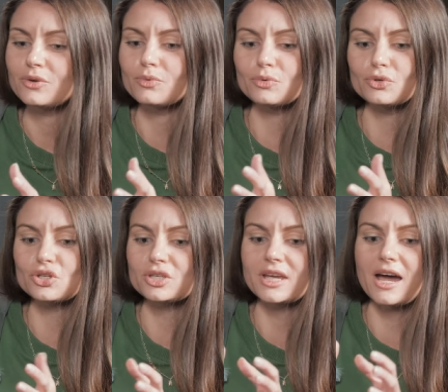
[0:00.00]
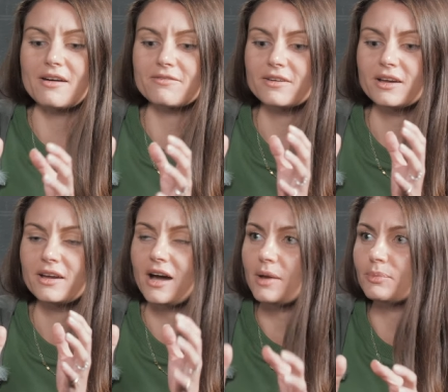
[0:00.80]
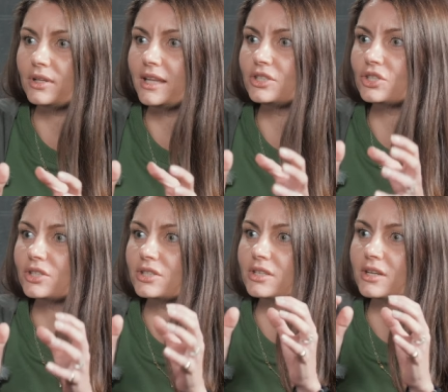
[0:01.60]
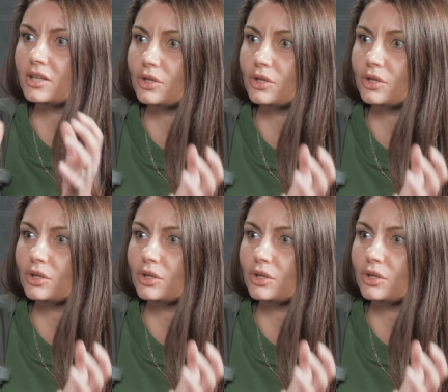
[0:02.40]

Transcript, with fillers: we would just have hyperledgers,